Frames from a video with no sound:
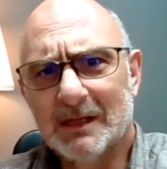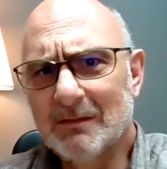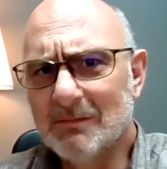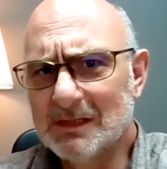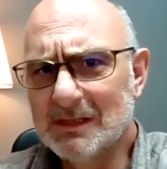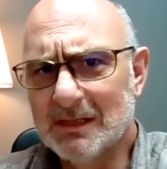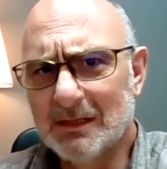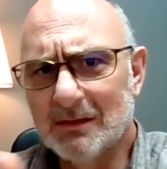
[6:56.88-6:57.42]

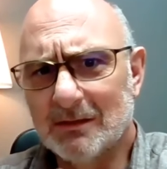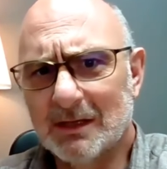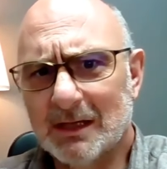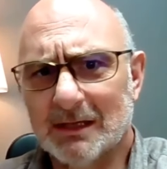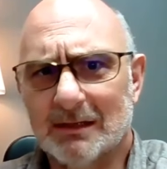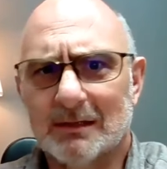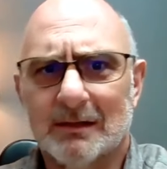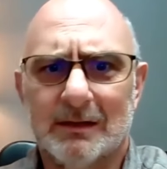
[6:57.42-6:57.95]
let me see your
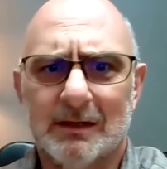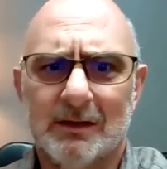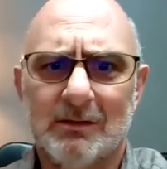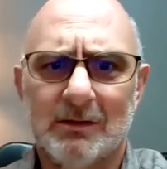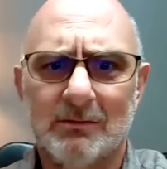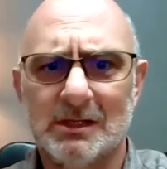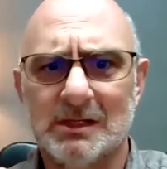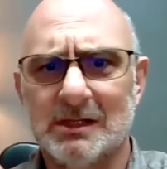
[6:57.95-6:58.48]
kit." And
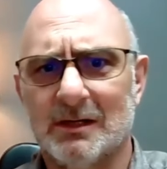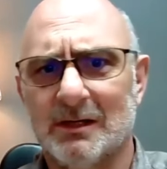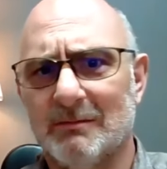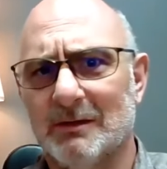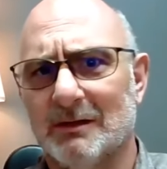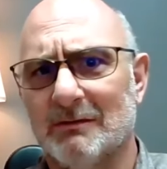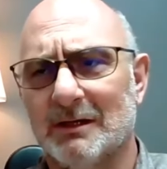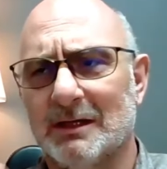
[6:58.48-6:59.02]
then we would show
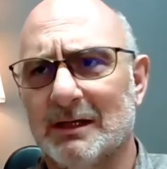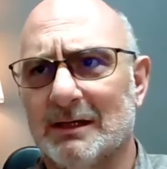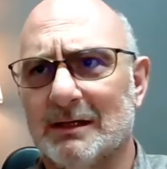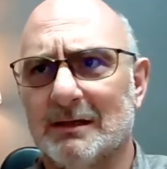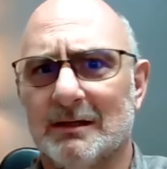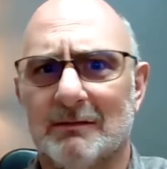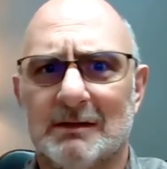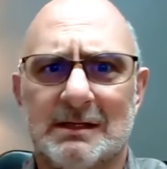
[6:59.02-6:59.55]
him our
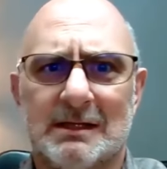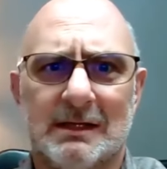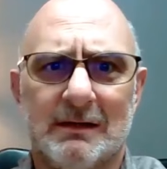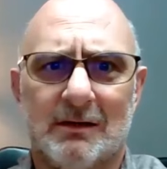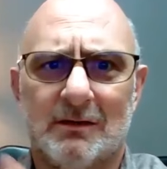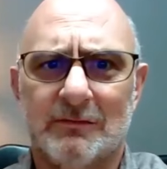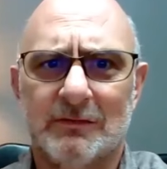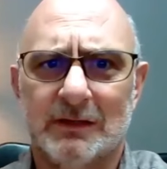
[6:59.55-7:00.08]
kit and he would
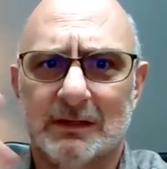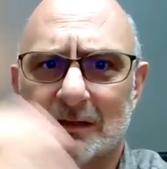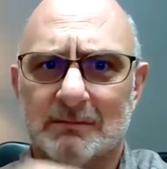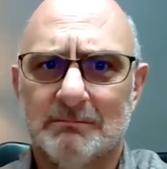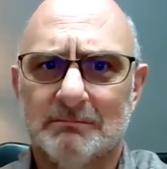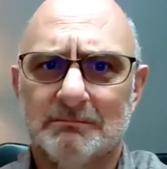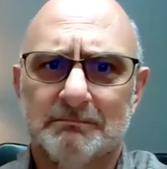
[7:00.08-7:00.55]
say, "Off it."